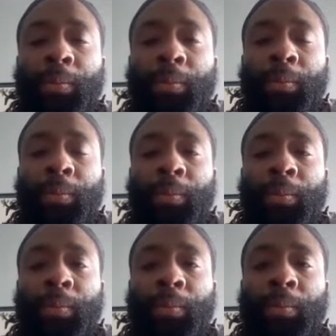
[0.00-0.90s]

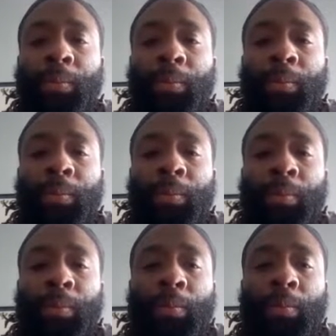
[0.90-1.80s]

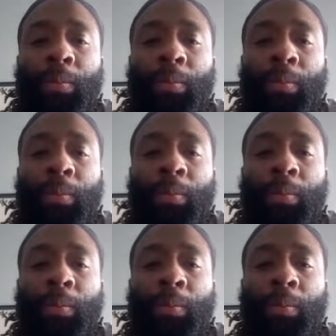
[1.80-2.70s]

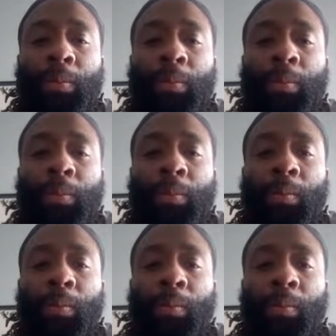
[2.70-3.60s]

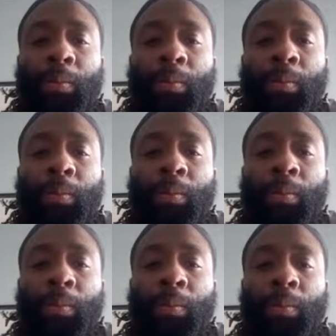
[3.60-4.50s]

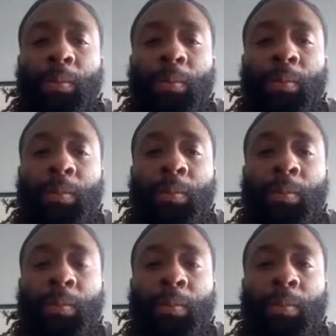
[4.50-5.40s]

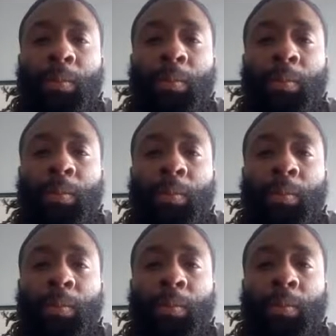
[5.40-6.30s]

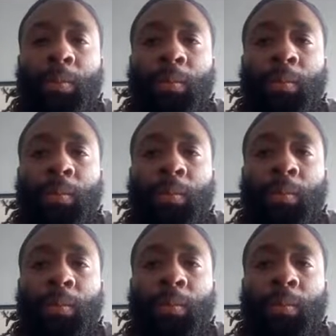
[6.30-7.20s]

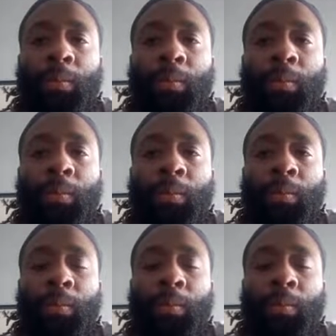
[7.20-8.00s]
[no speech]